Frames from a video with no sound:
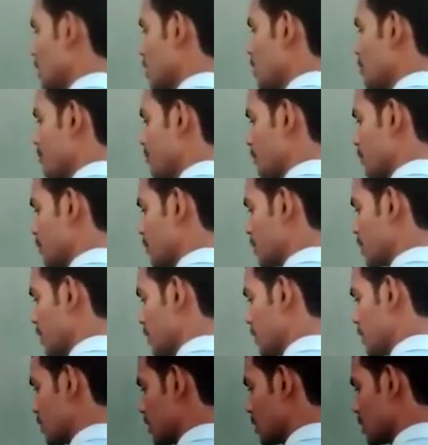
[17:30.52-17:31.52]
if
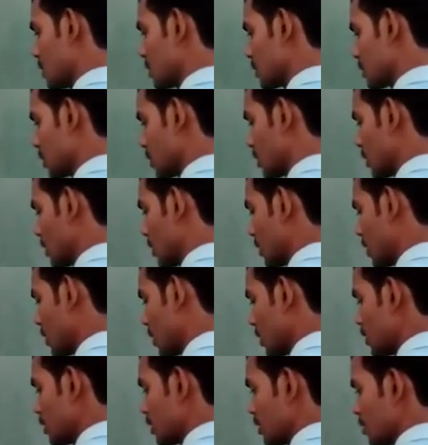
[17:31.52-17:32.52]
this is a
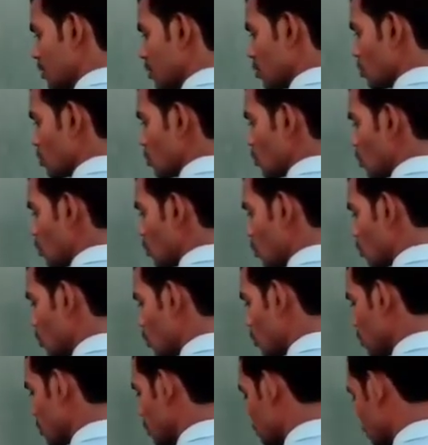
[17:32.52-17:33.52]
ray
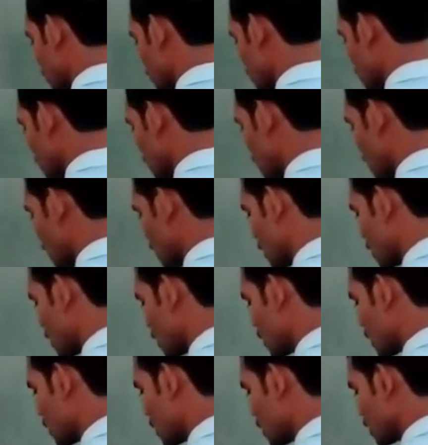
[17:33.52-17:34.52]

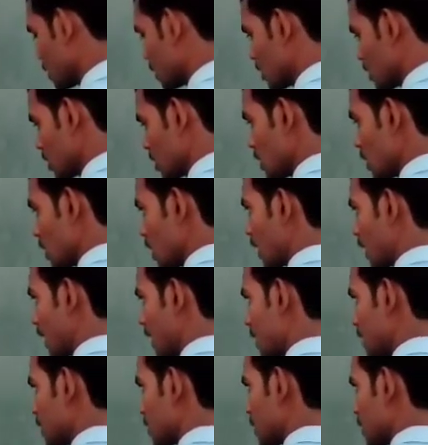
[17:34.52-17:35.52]
OA
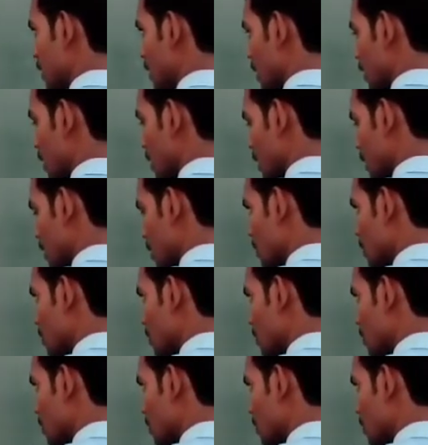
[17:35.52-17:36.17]
and the ray